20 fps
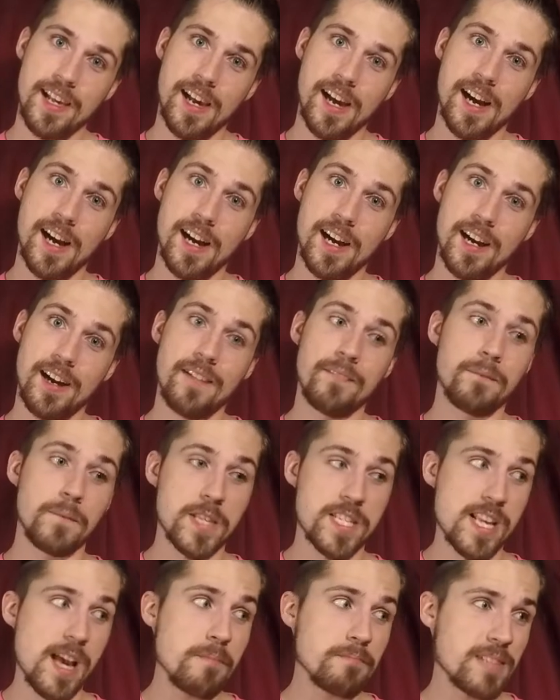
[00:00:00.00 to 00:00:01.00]
um,
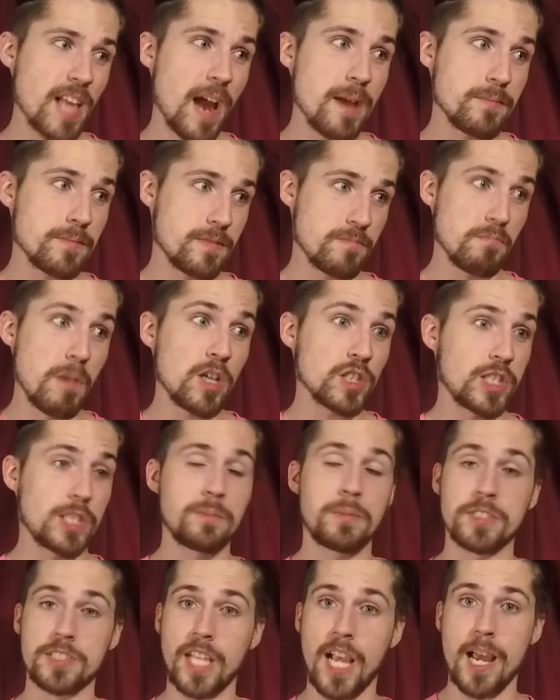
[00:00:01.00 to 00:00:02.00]
sometimes
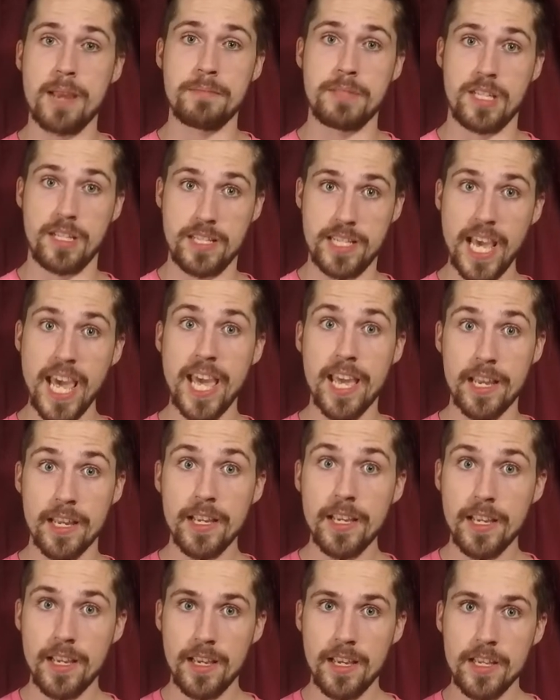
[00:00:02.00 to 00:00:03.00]
multiple times a day,
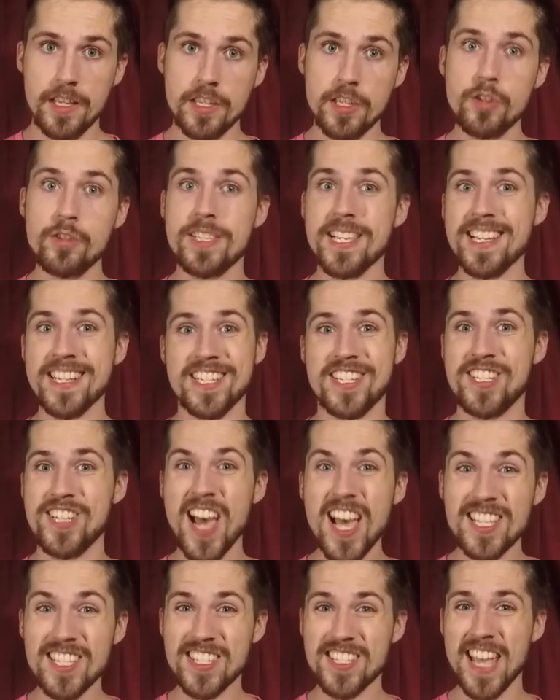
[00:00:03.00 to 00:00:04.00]
using
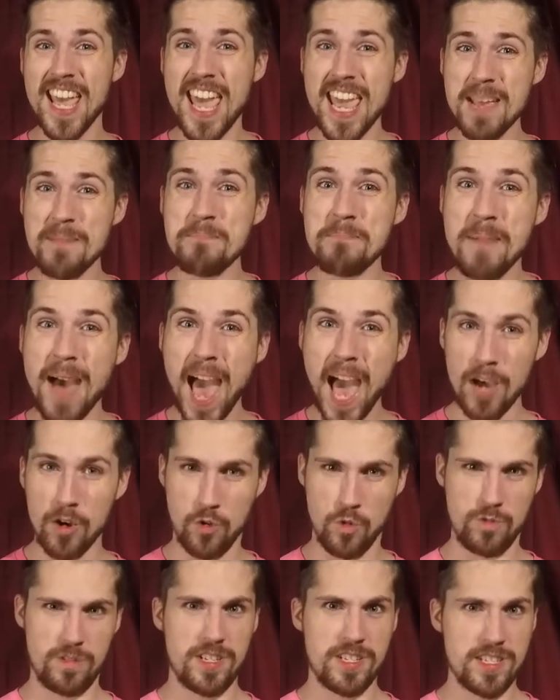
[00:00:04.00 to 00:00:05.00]
just a
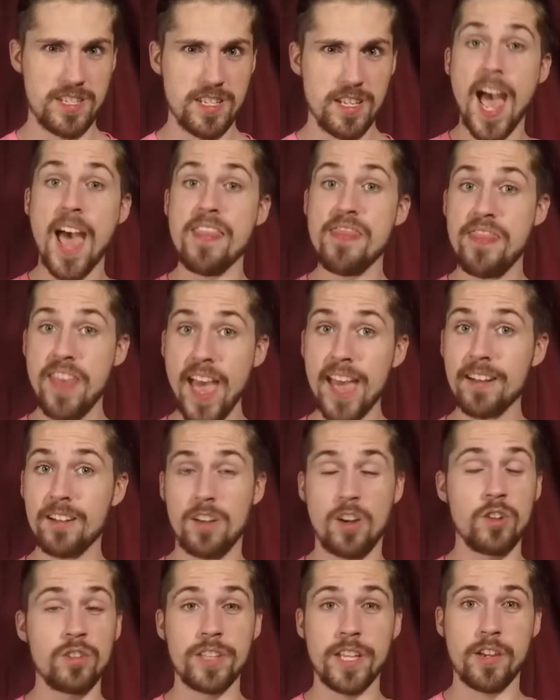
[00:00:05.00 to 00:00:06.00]
mouse, and then
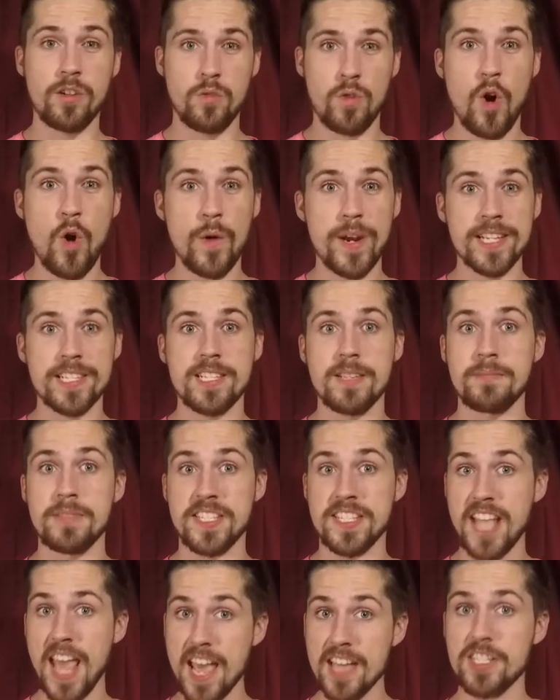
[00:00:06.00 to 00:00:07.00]
only growing
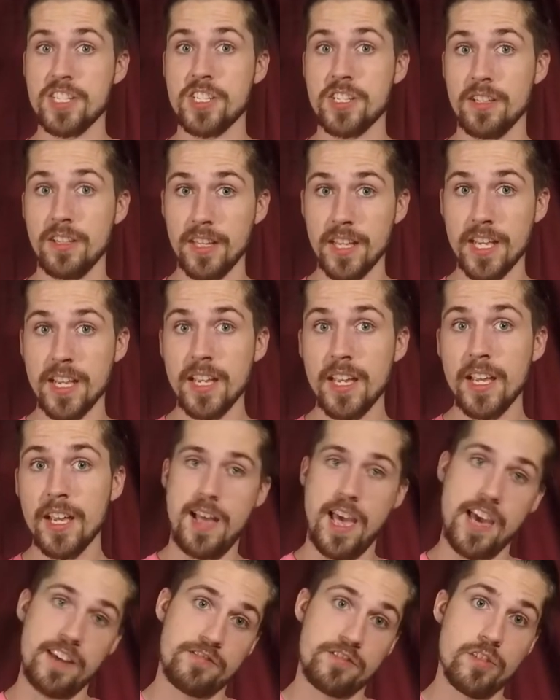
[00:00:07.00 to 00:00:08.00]
substantially
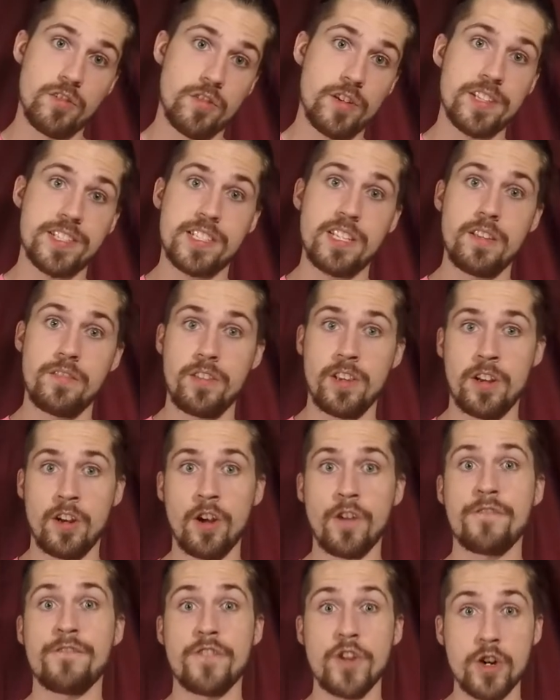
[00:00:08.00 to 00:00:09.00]
after receiving
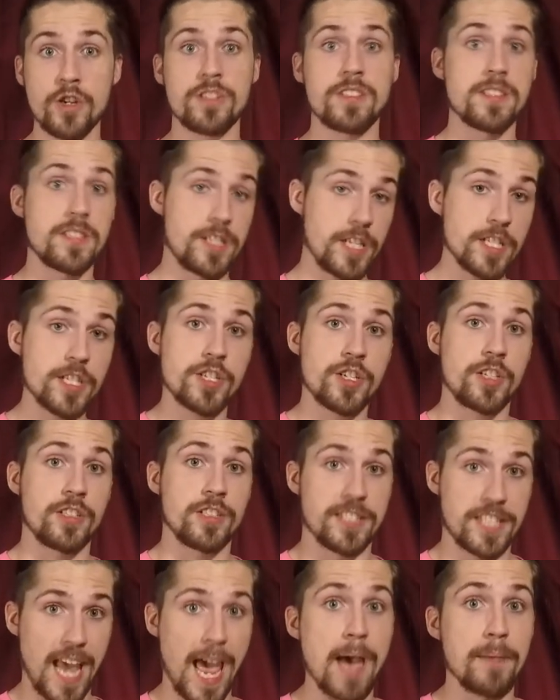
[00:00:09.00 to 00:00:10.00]
her first
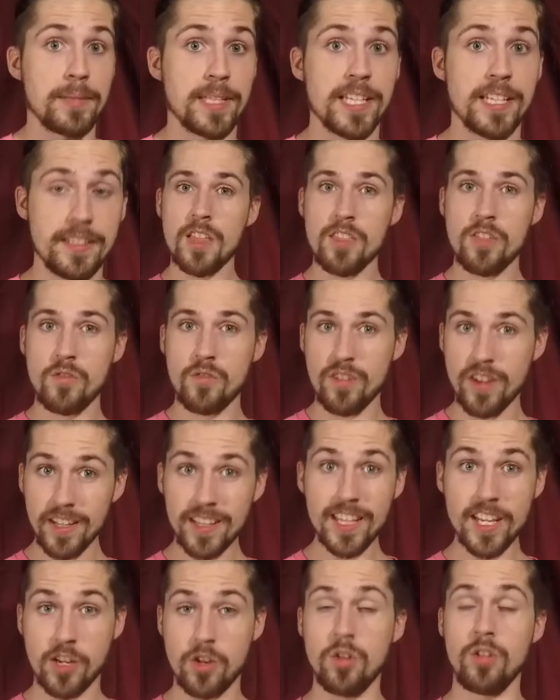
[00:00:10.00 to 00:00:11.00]
digital tablet. The
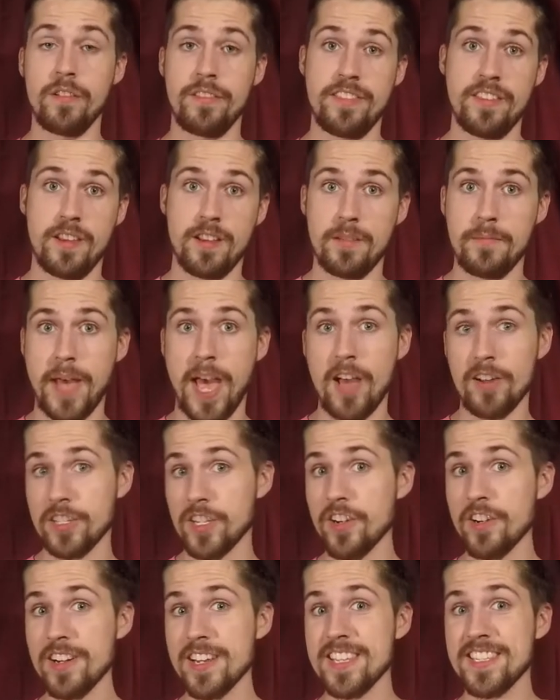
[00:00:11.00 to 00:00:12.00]
really cool thing about
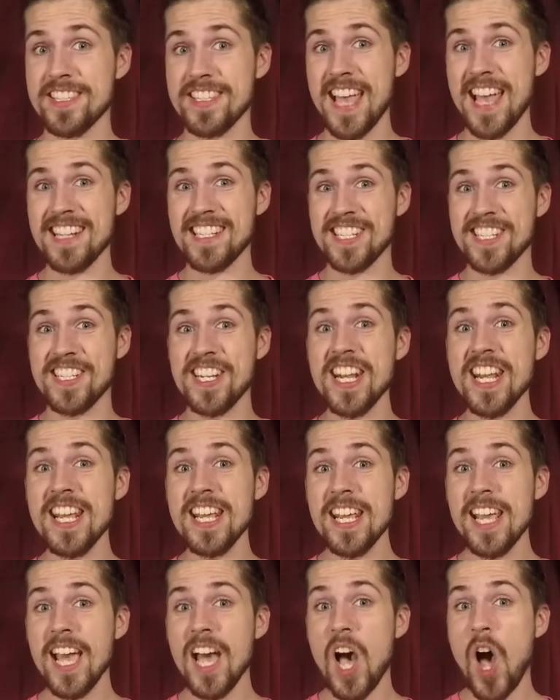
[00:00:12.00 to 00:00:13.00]
her is that
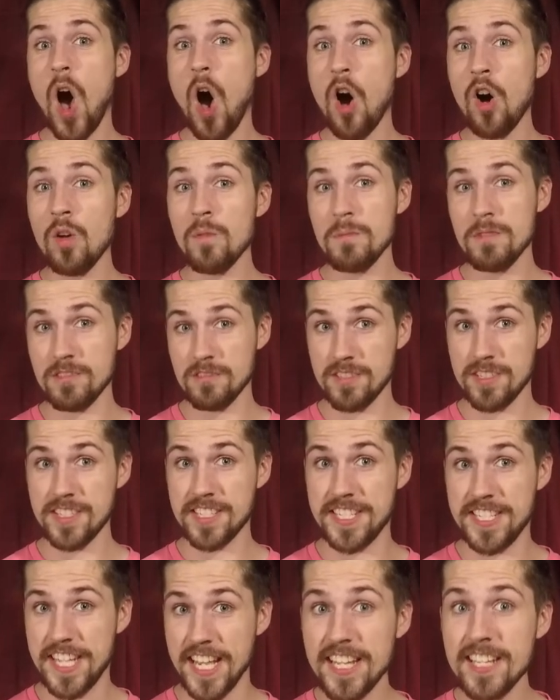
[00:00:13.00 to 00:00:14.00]
she
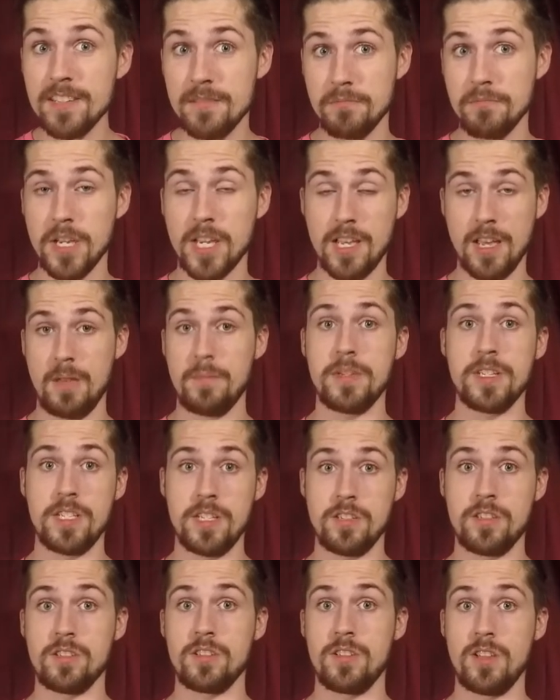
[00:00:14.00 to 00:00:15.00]
almost didn't become a
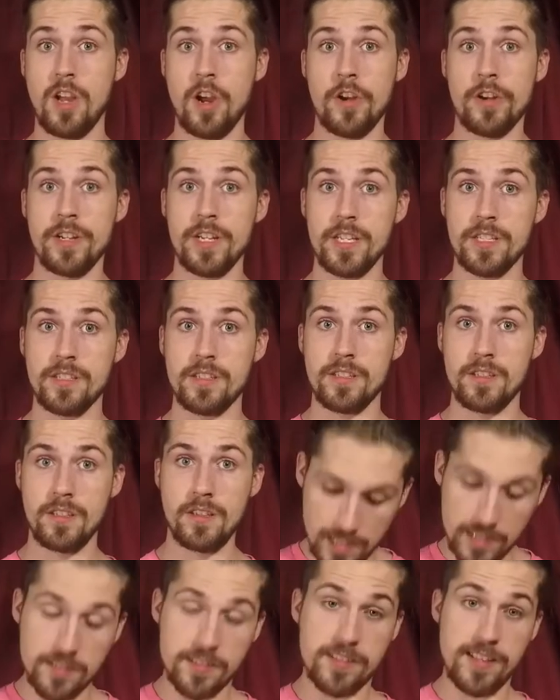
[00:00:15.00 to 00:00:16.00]
digital artist.
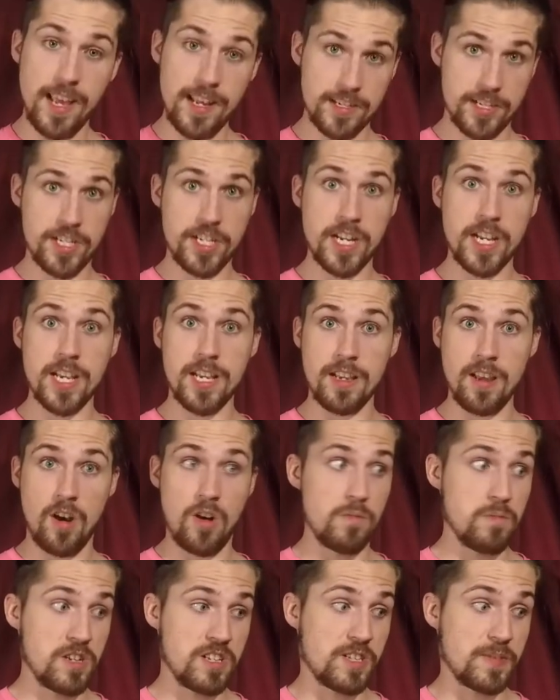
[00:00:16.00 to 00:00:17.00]
Instead, she
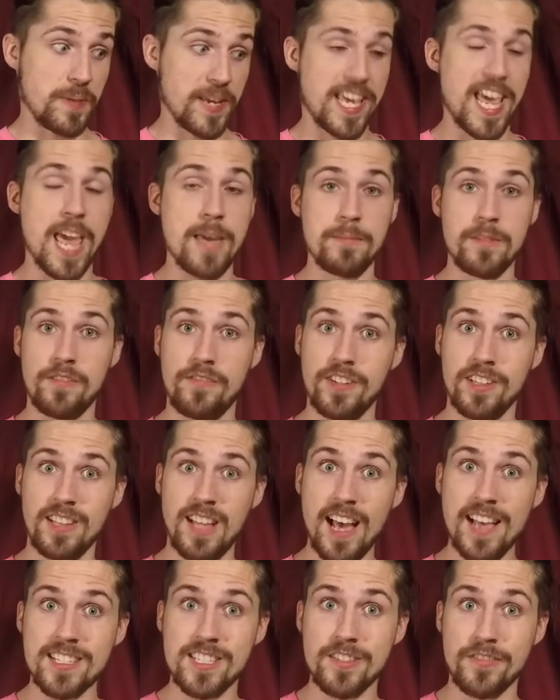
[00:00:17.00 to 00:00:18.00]
almost became a
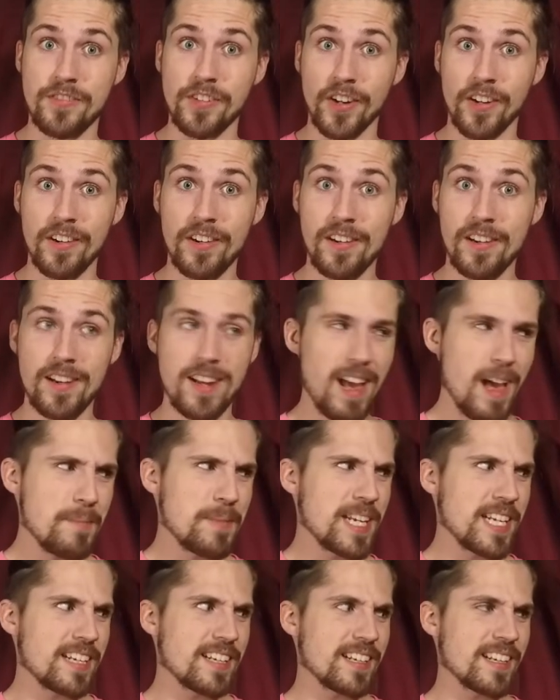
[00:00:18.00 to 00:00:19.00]
philosopher. I
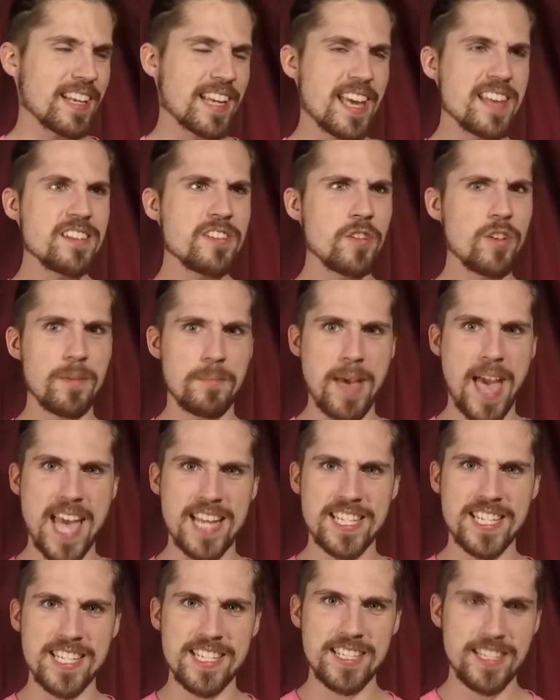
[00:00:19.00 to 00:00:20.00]
mean, can you
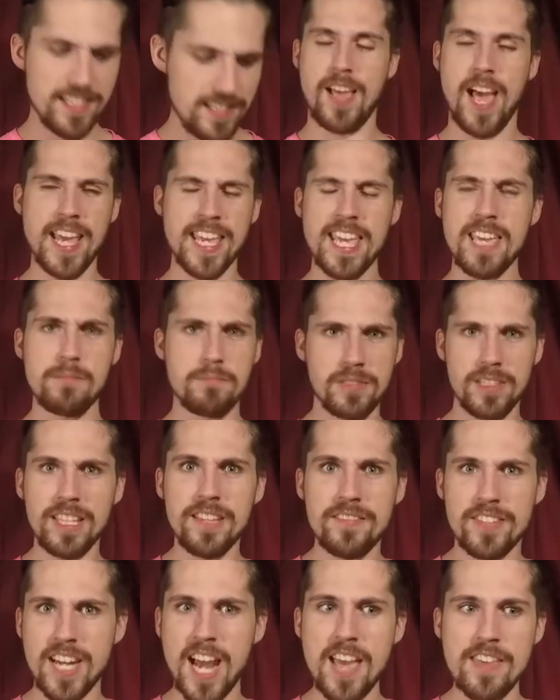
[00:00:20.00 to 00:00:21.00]
imagine? I can't
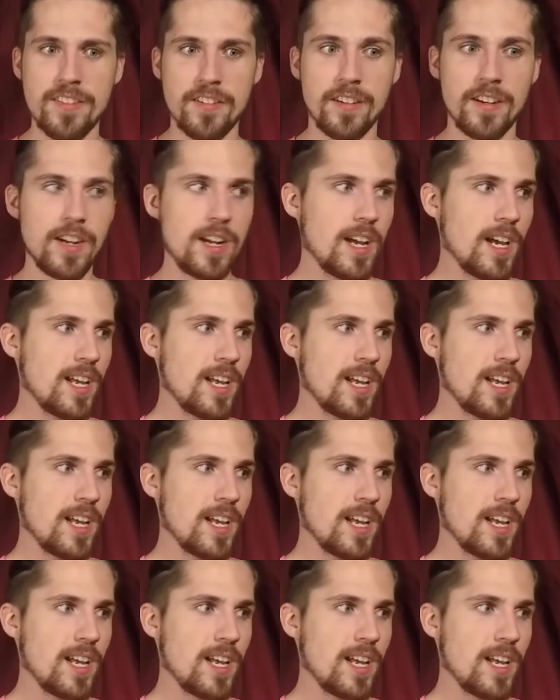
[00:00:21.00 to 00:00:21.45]
believe it either.